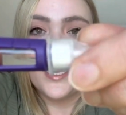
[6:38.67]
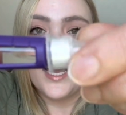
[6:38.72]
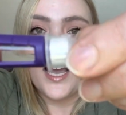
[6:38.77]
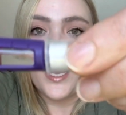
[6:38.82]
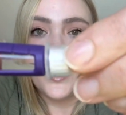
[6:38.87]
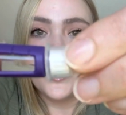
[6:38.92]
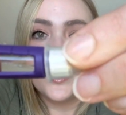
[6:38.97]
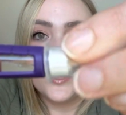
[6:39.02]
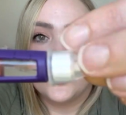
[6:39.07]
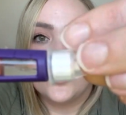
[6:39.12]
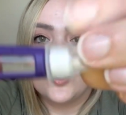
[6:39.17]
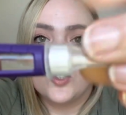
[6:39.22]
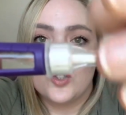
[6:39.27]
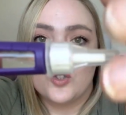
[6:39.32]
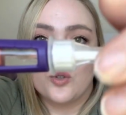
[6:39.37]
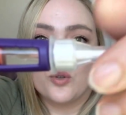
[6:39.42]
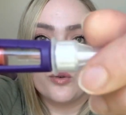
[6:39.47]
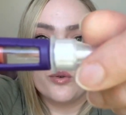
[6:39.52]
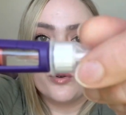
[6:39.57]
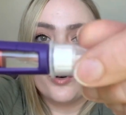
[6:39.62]
and then
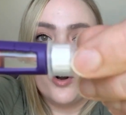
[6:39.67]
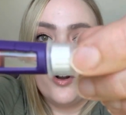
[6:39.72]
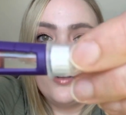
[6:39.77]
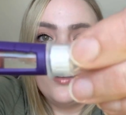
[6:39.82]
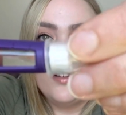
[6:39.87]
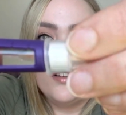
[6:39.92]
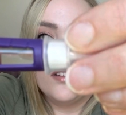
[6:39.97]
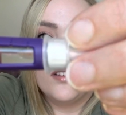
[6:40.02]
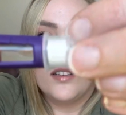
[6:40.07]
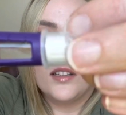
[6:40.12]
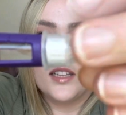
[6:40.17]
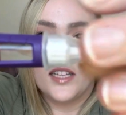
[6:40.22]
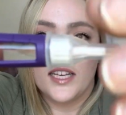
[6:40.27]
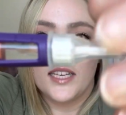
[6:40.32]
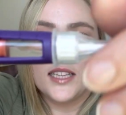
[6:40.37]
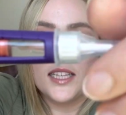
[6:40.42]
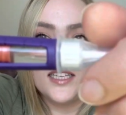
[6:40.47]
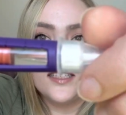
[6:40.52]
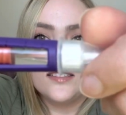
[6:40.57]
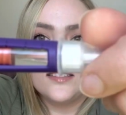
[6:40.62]
screw it on like
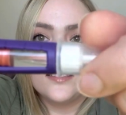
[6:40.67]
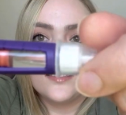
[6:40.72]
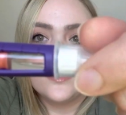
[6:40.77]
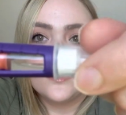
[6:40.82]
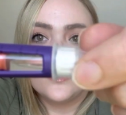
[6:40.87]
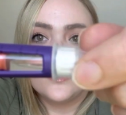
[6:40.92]
this